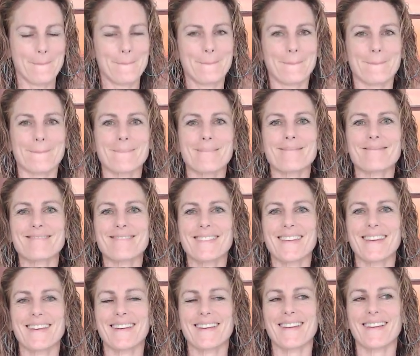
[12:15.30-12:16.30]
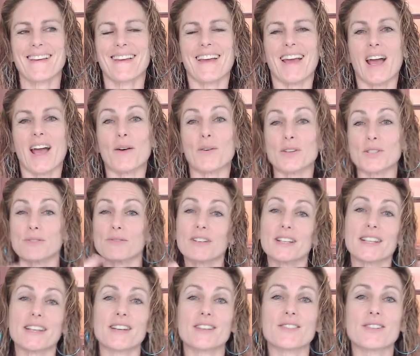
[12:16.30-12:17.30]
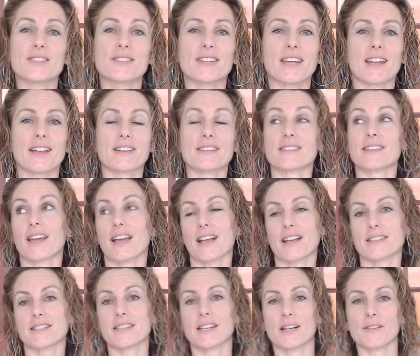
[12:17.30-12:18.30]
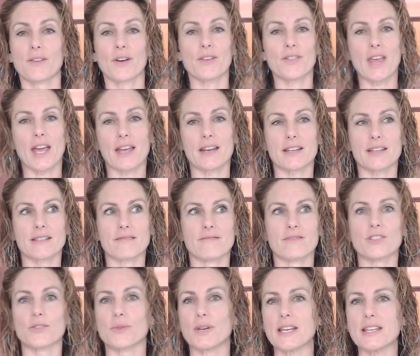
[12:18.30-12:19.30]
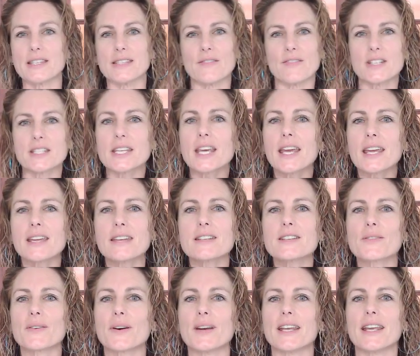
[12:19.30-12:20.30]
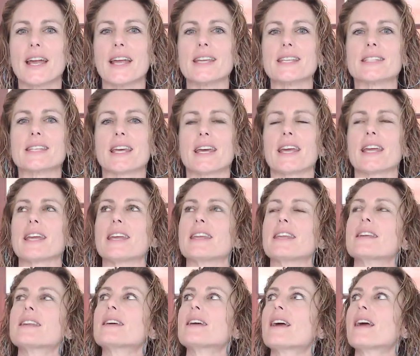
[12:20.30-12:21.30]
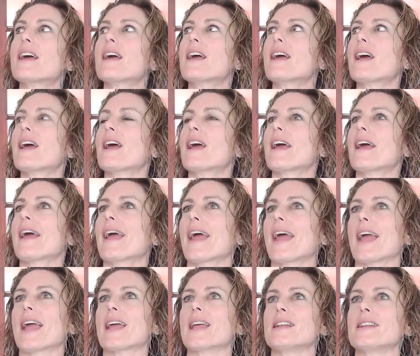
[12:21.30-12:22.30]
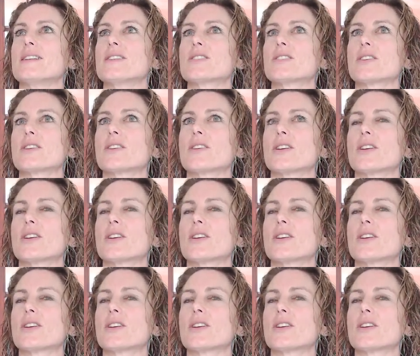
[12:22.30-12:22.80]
Hmm. And oh, what's really interesting, because like I said, I wrote that in 2017, 2018, and